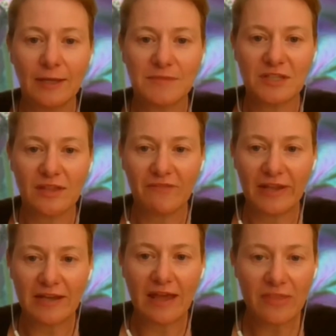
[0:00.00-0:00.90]
So they
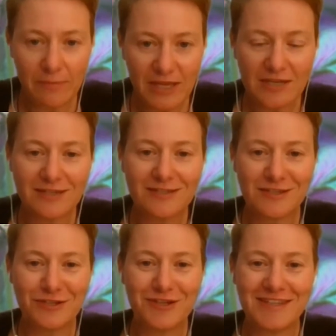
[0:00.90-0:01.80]
fund other medicines
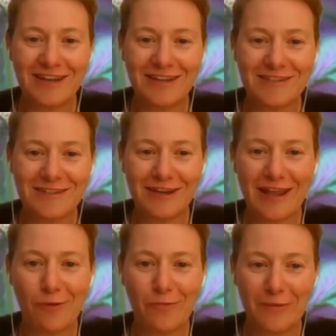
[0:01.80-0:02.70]
in New Zealand that are
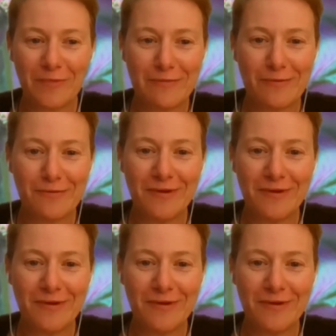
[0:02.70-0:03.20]
helping people.